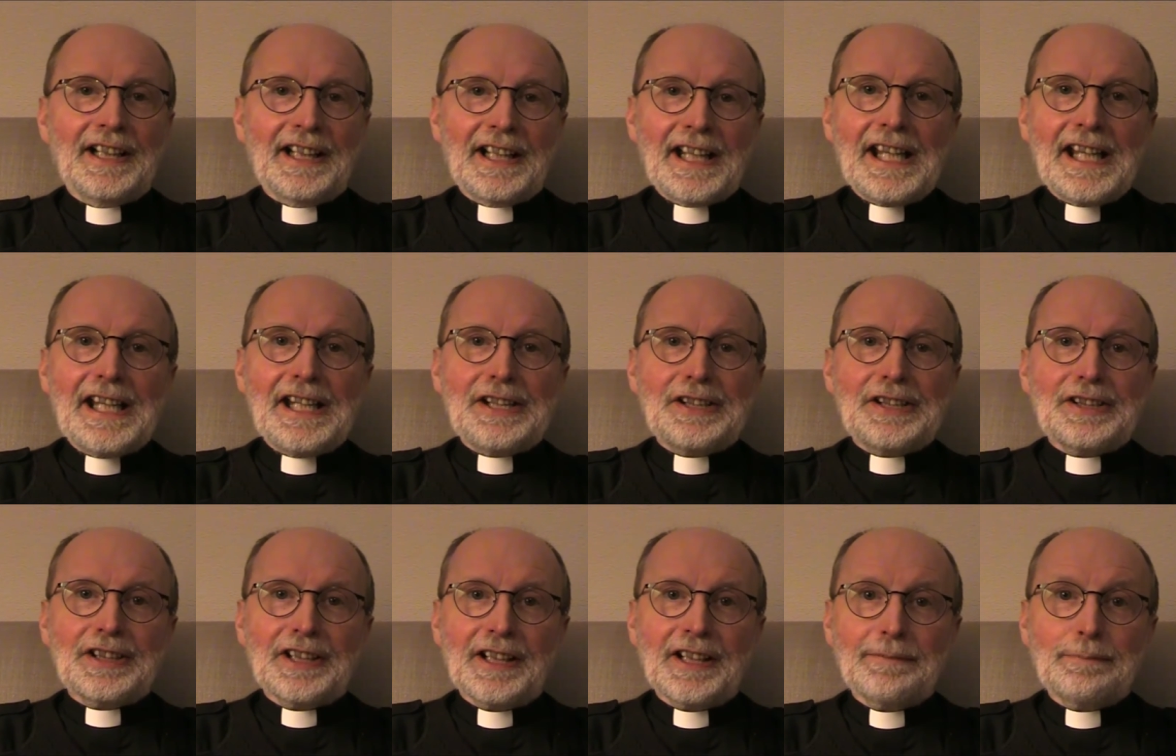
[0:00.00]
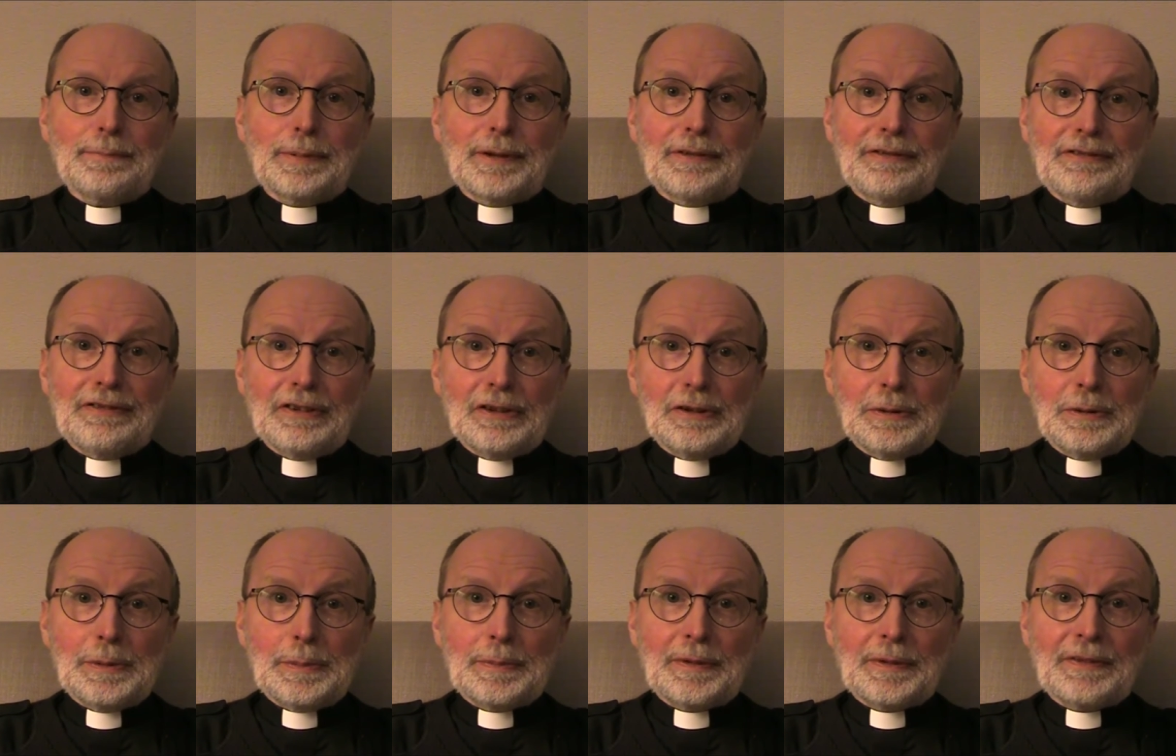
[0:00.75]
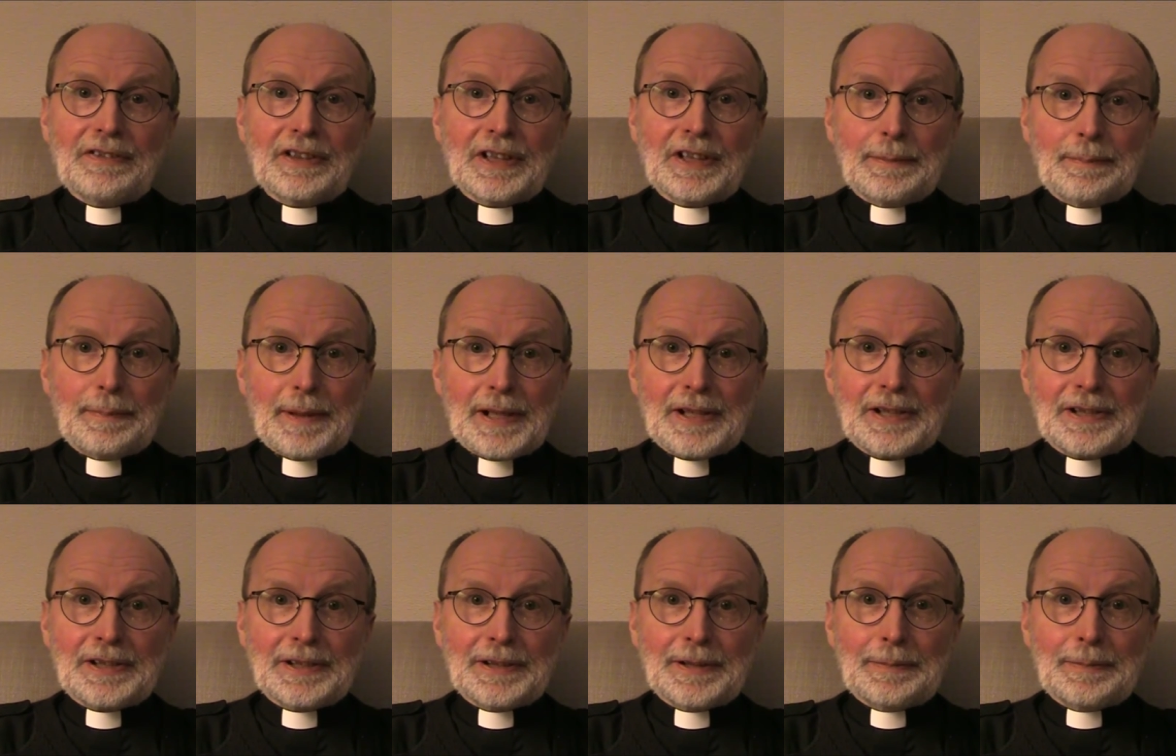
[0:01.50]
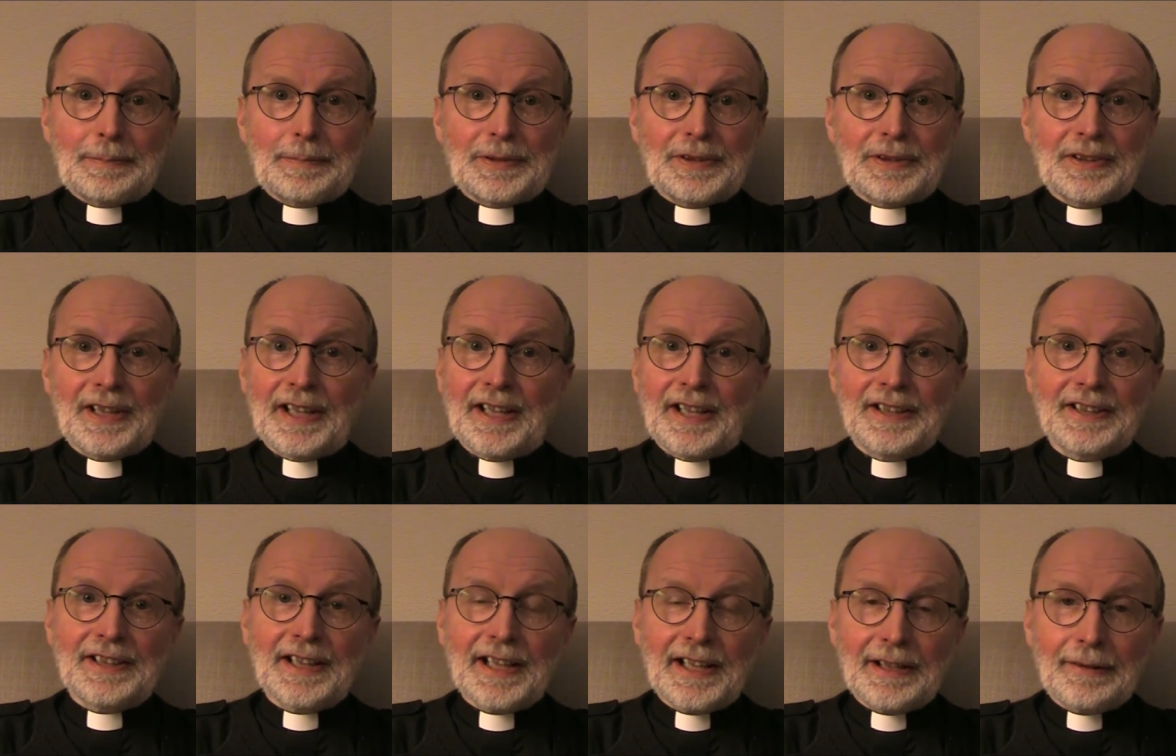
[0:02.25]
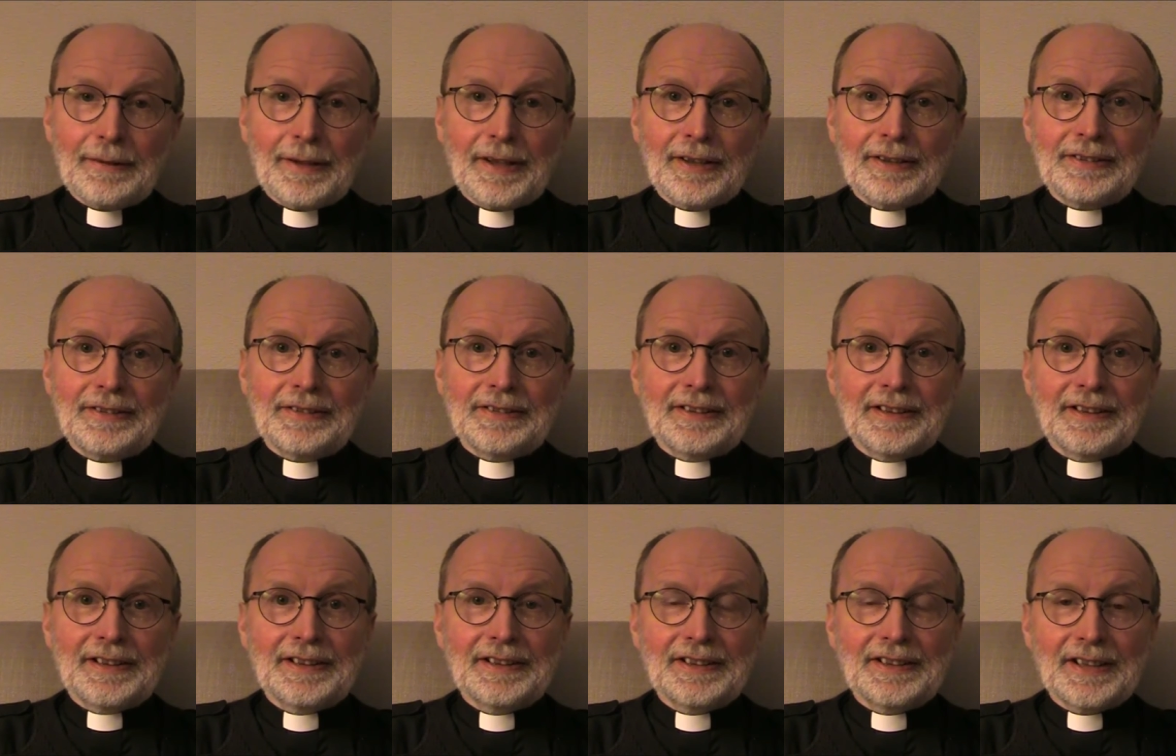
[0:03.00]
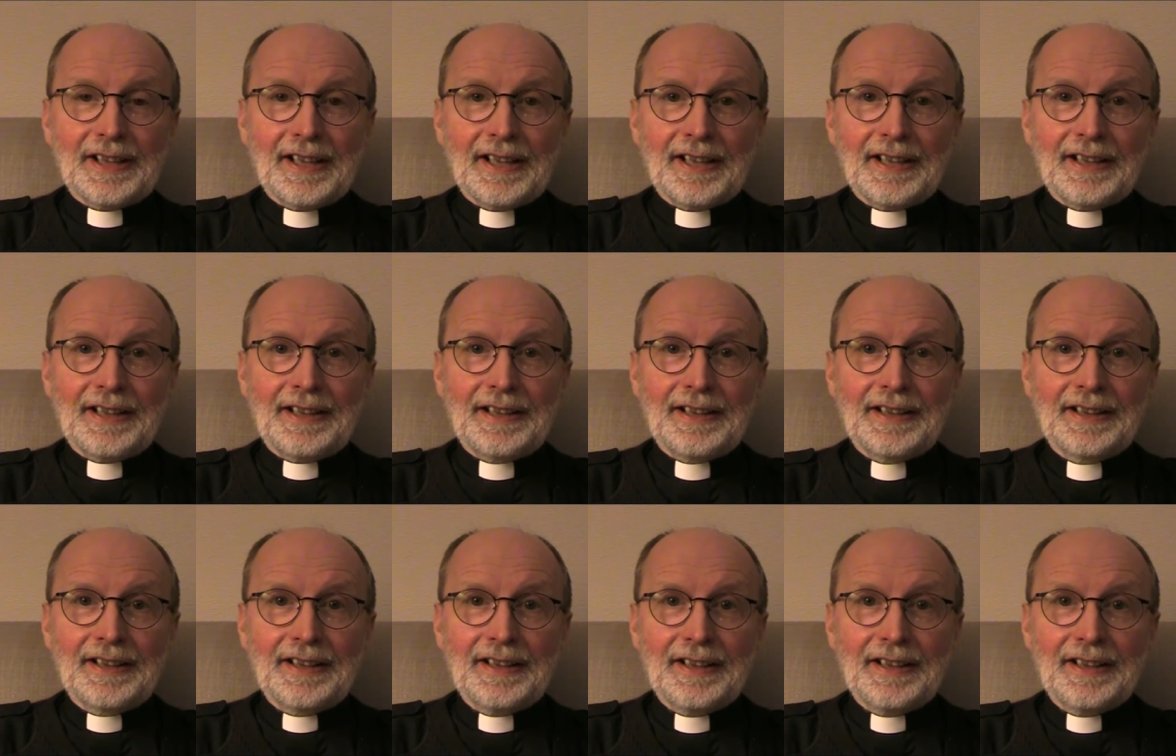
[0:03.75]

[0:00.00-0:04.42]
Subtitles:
each have performed for the bishops in their own day.